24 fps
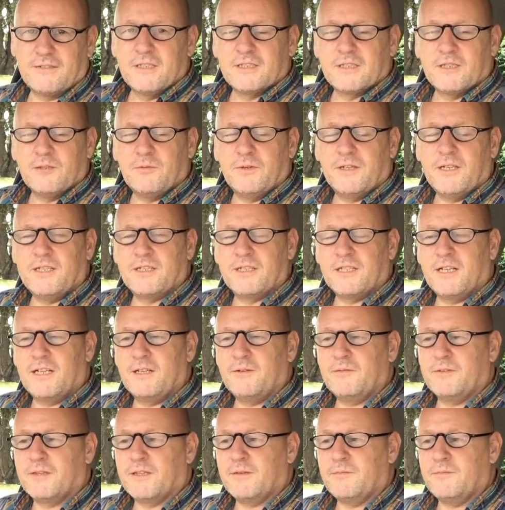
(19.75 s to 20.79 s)
So when you're
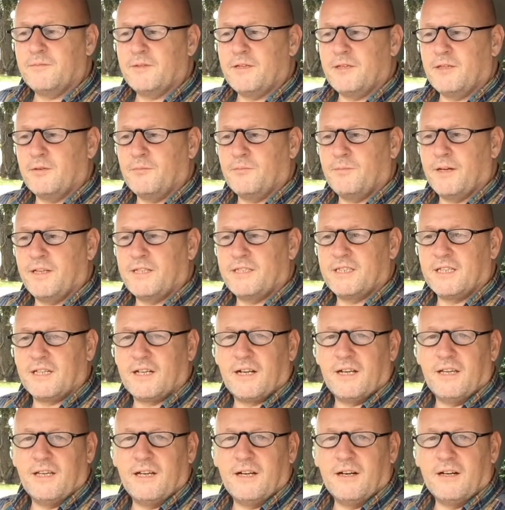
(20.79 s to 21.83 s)
dealing with them, you
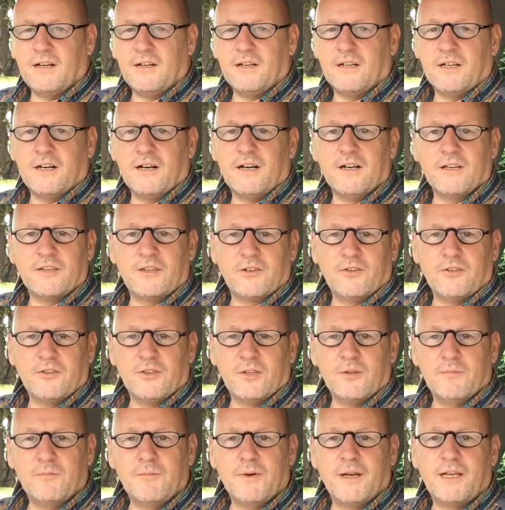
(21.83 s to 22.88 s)
basically are either on
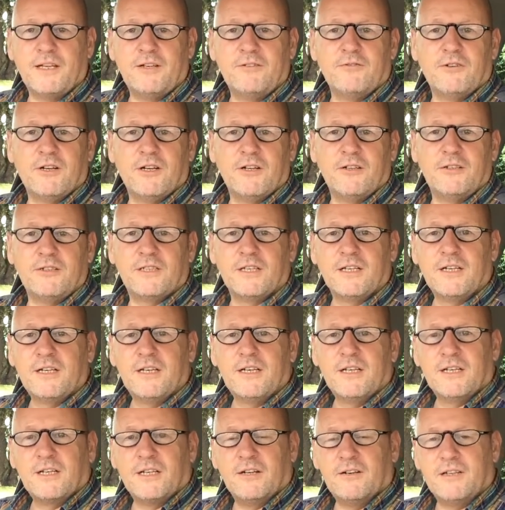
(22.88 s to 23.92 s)
the main road
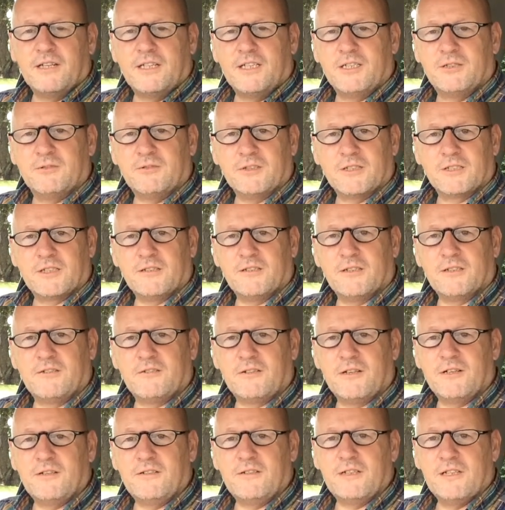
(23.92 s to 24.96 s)
going into a side
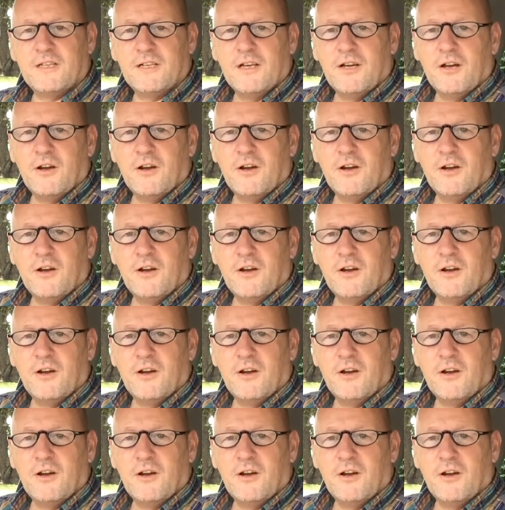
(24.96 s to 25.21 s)
road